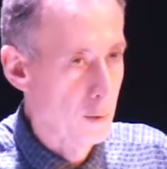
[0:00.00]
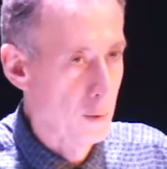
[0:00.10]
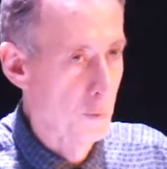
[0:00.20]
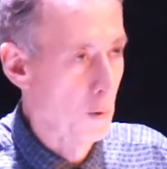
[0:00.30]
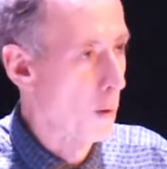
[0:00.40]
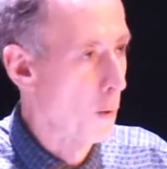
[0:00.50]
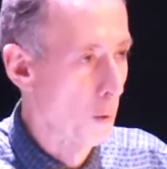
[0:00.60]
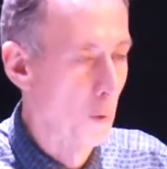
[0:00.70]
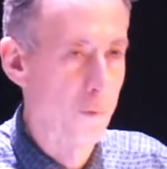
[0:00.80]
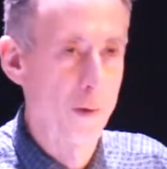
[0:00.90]
You are
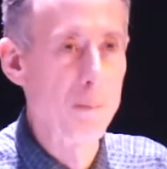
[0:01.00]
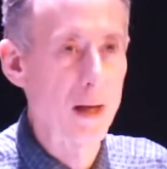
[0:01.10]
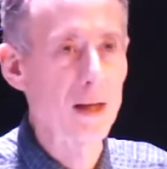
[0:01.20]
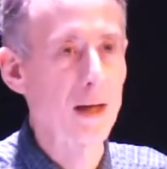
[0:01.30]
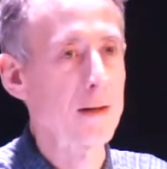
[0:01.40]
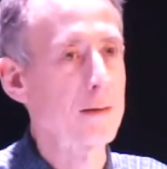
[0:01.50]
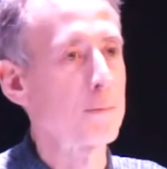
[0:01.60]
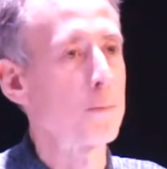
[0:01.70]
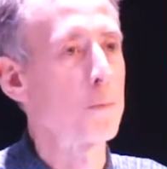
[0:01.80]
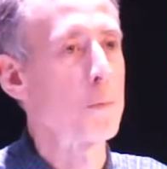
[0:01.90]
all familiar
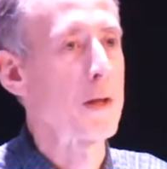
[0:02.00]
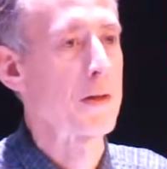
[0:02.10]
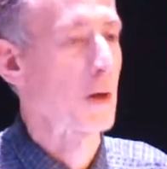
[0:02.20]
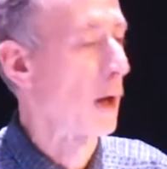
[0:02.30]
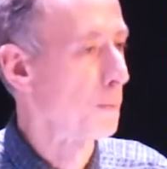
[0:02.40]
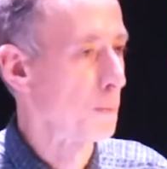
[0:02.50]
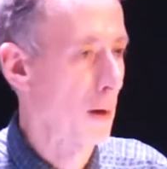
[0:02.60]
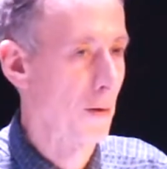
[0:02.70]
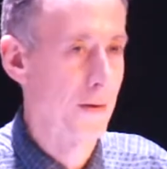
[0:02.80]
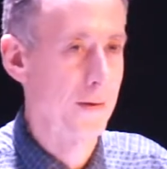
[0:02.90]
with the
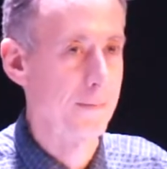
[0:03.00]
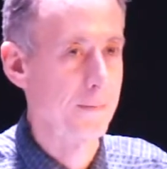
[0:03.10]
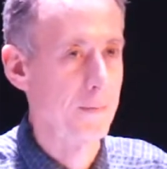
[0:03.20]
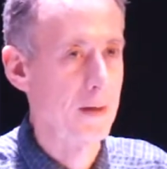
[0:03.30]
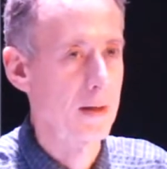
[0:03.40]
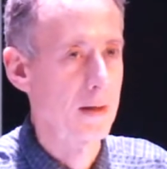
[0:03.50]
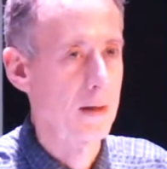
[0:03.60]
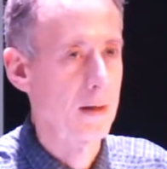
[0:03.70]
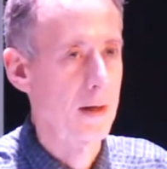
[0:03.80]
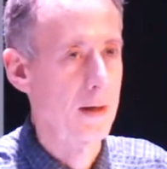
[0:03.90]
Commonwealth,
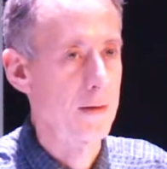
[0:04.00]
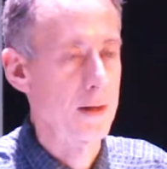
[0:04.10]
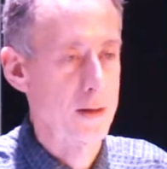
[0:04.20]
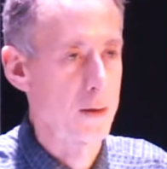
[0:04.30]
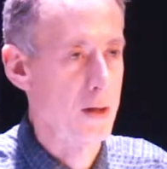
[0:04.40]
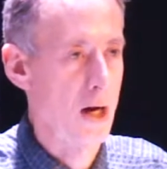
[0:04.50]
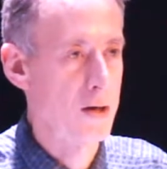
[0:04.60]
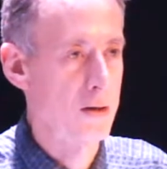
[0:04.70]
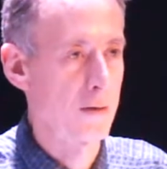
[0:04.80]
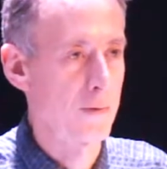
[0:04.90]
the
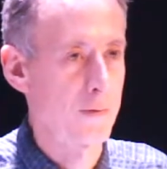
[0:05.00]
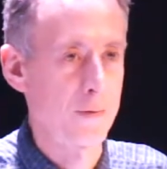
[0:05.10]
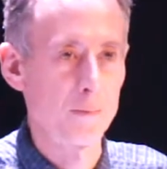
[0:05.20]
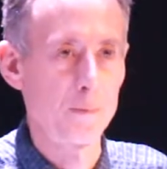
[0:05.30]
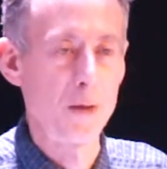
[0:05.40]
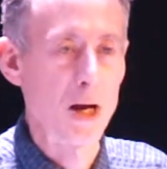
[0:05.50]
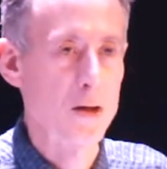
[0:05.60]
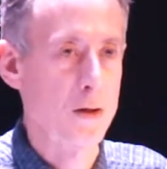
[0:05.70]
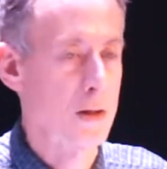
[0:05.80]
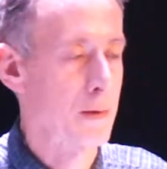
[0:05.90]
Association of
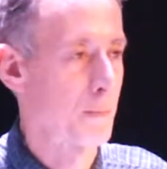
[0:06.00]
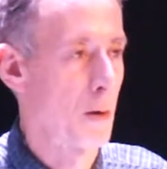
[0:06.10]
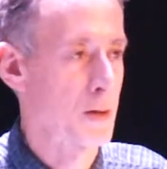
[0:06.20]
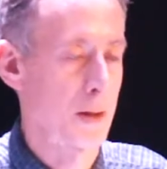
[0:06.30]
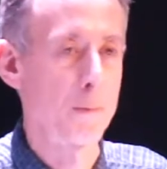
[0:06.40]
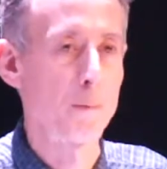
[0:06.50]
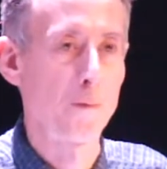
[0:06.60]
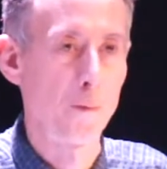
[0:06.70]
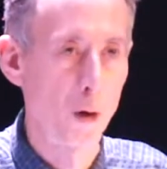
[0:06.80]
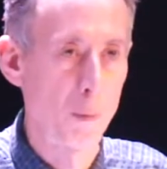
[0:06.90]
Nations, most of them
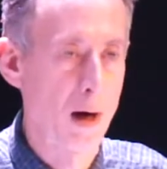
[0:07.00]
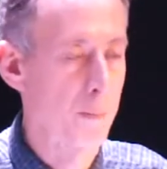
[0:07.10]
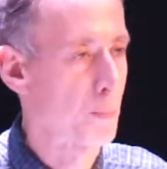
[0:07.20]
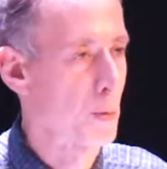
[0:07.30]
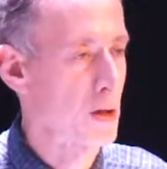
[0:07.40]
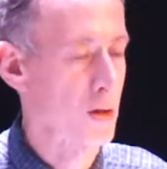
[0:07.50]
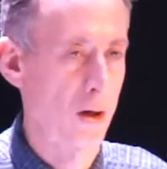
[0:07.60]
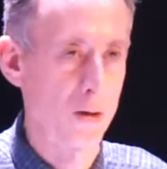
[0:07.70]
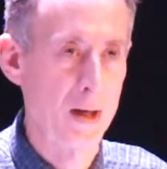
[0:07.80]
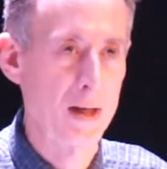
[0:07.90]
former British
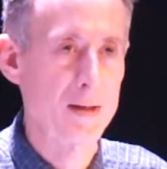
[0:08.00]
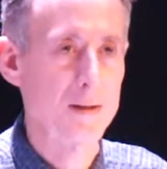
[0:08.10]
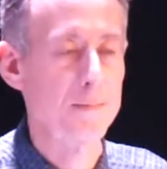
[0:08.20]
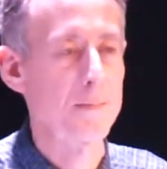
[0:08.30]
colonies,